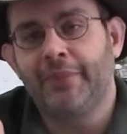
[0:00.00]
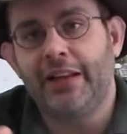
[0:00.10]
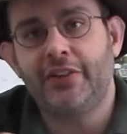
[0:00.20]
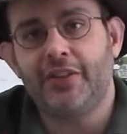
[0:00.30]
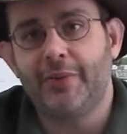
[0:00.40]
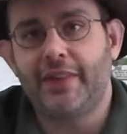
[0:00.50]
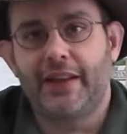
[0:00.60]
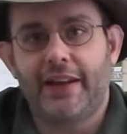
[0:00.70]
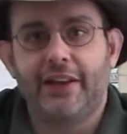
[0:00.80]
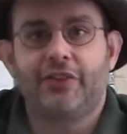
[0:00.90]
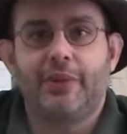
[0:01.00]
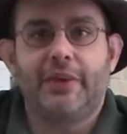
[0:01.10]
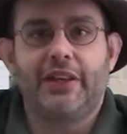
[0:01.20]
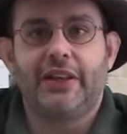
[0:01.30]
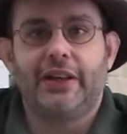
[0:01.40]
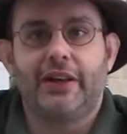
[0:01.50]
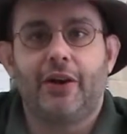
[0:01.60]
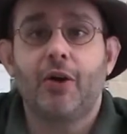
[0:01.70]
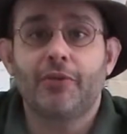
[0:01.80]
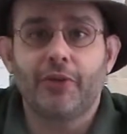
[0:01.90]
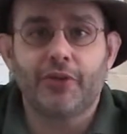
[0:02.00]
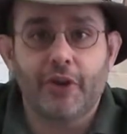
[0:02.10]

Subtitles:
it is something that can actually be harmful